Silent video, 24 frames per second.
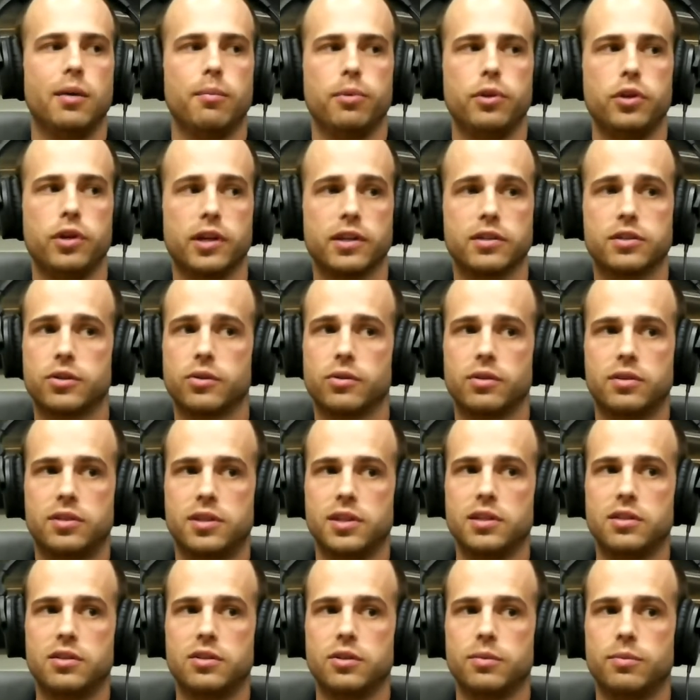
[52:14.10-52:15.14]
But you guys go to
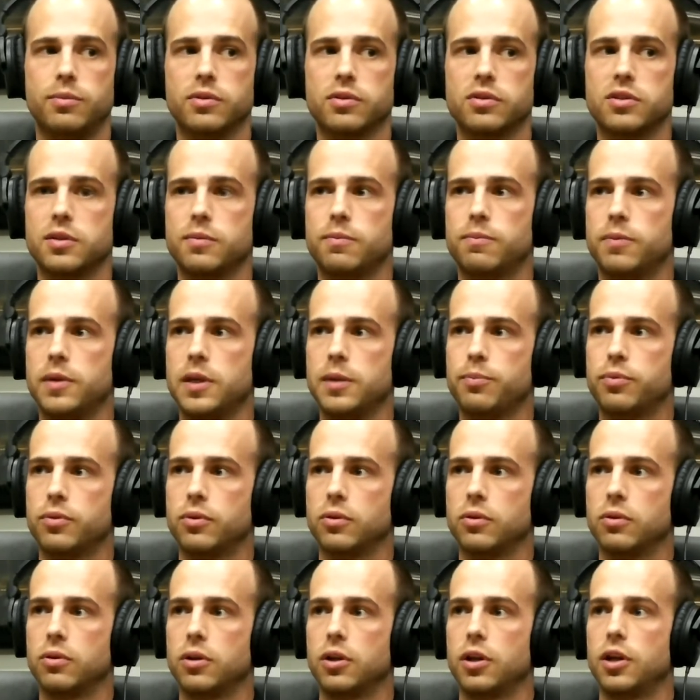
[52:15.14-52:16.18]
DTube, you'll see
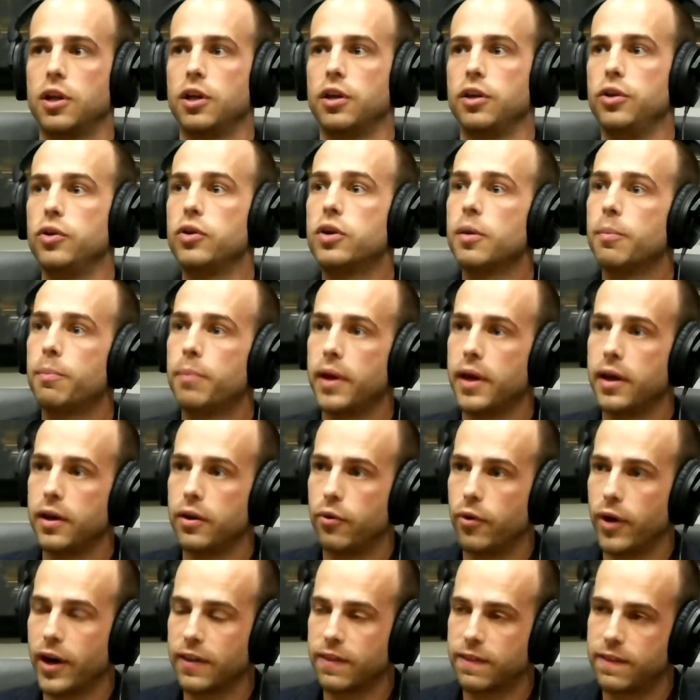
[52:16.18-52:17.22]
people. You get paid
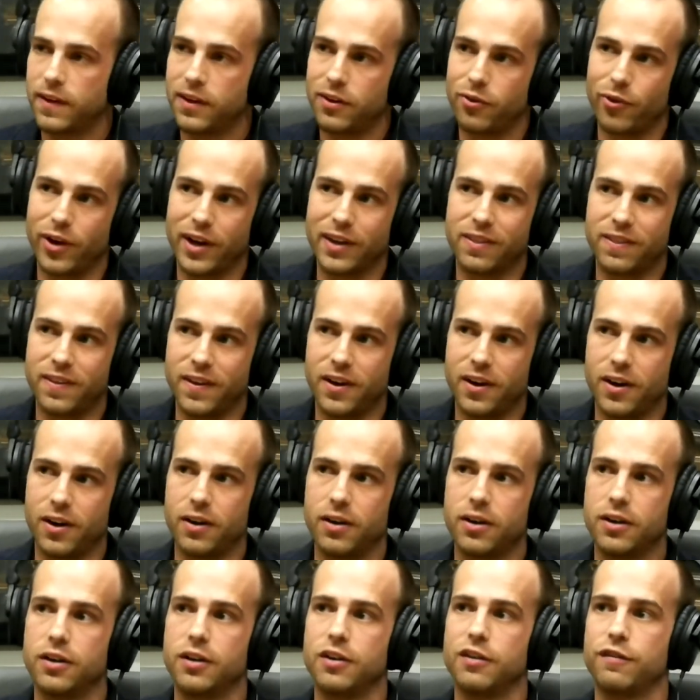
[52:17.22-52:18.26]
right then, right there,
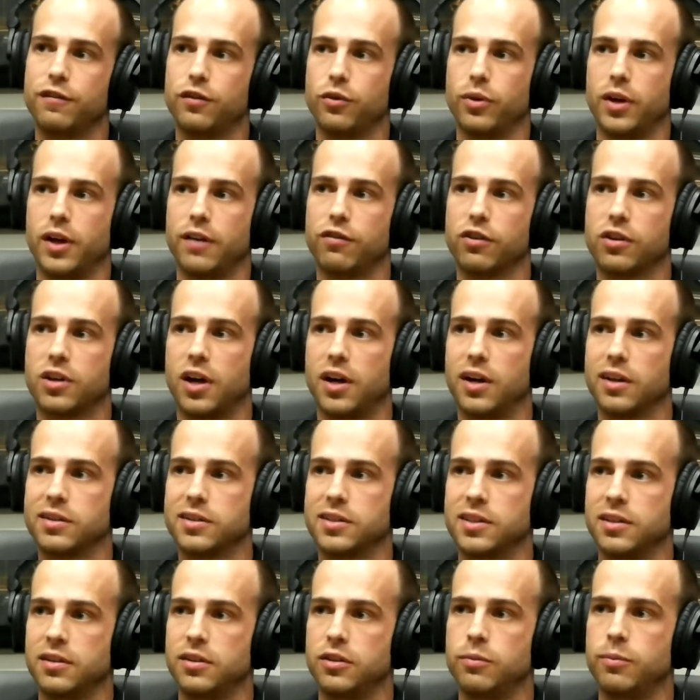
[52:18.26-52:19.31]
for whatever
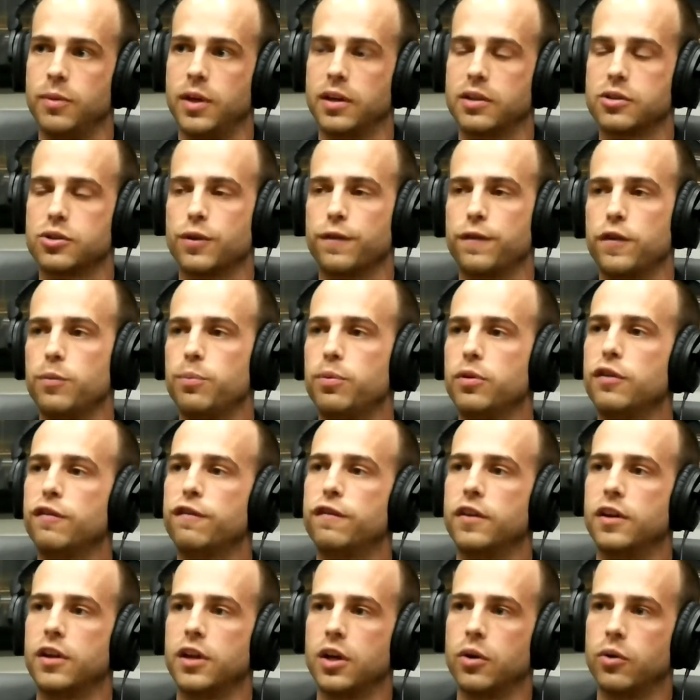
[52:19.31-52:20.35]
content you make. So if you put a
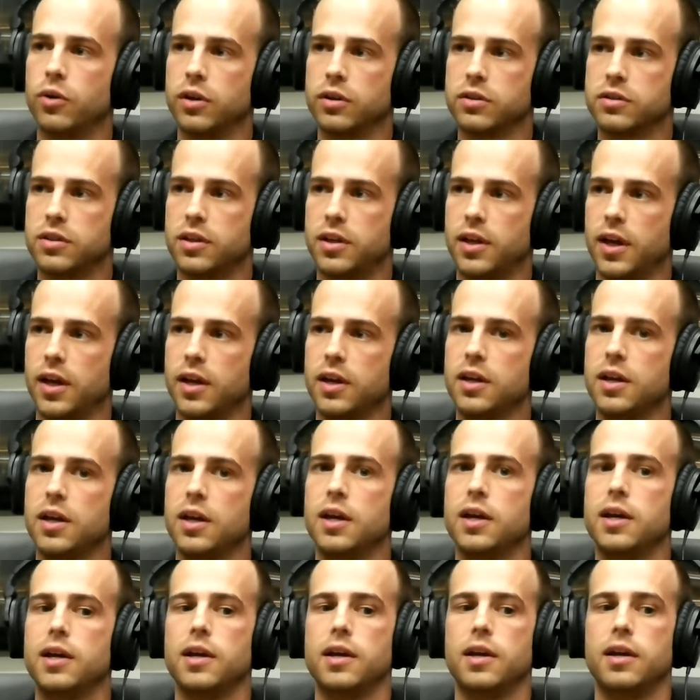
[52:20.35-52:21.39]
video on today,
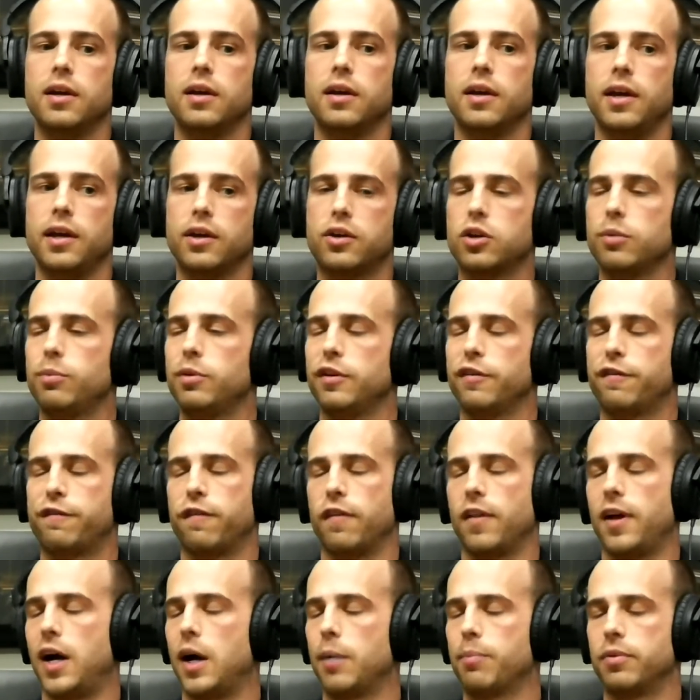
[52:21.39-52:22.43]
it could be a
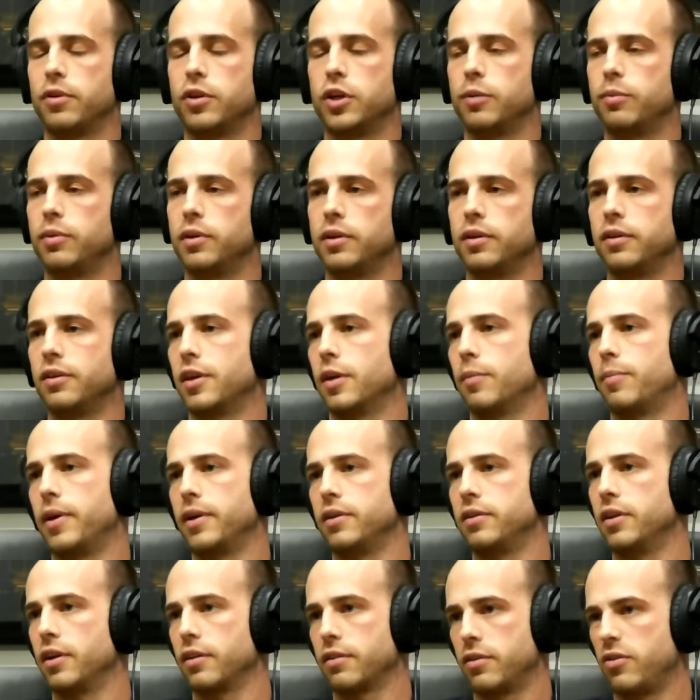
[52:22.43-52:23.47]
flop and you get paid
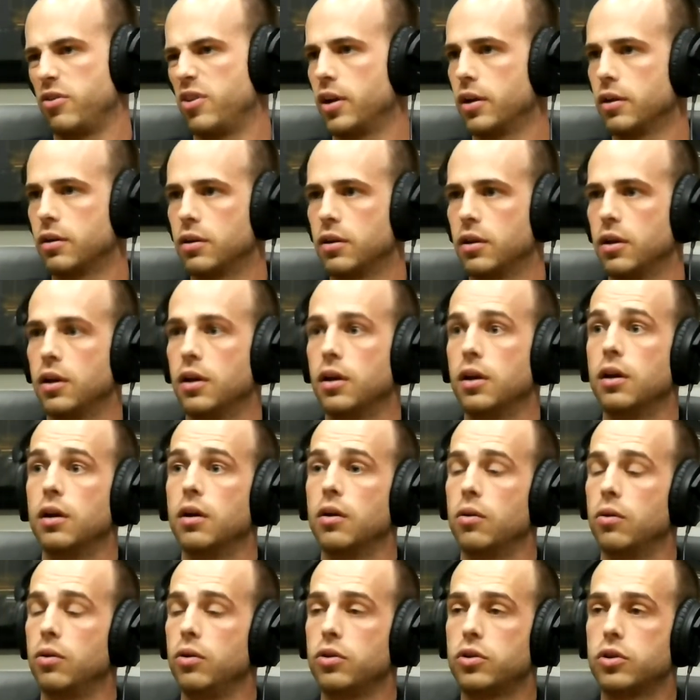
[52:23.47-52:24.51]
nothing, right?
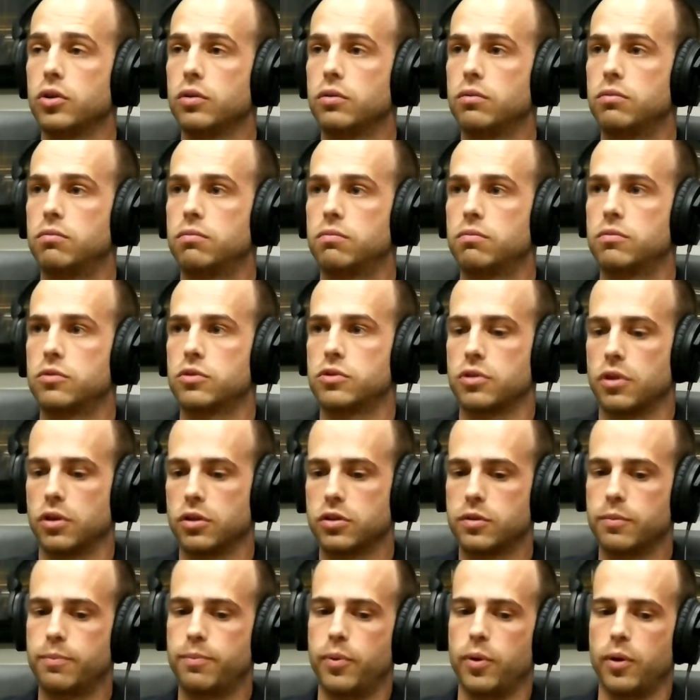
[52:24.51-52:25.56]
Or you could start
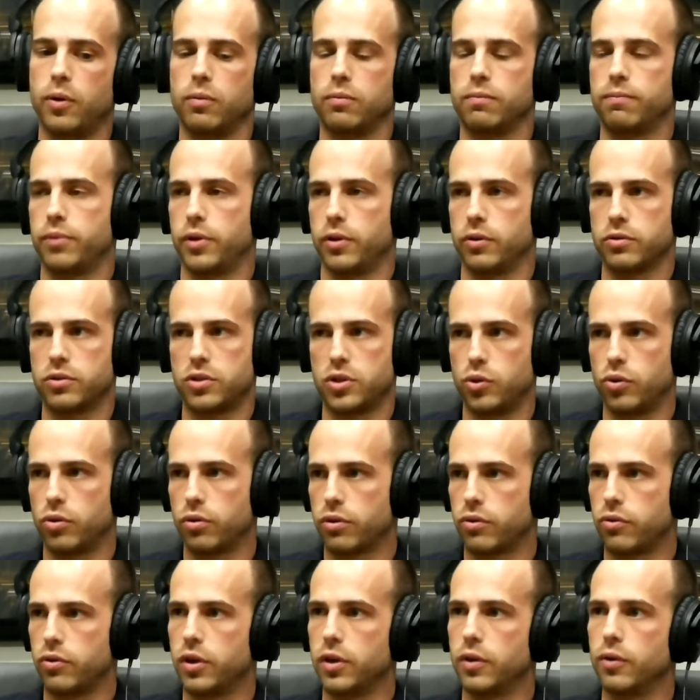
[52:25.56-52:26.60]
to post 2 or
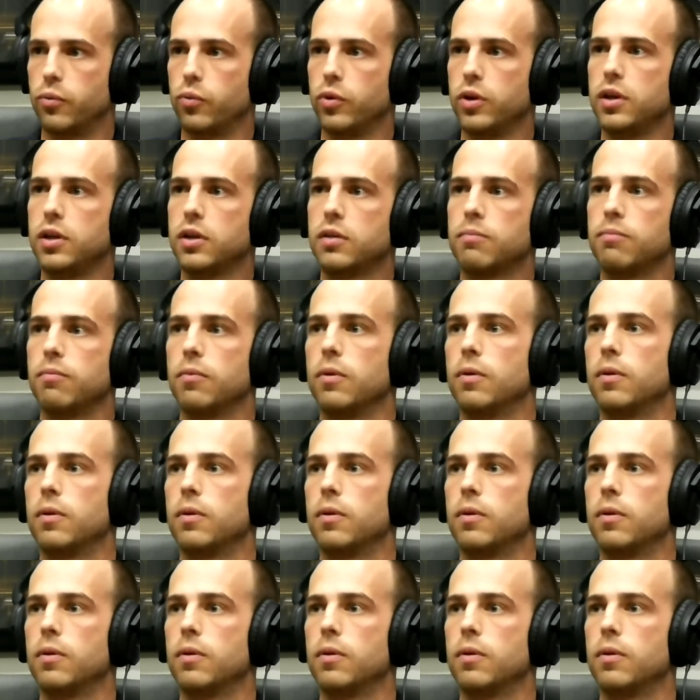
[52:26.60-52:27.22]
3 a week,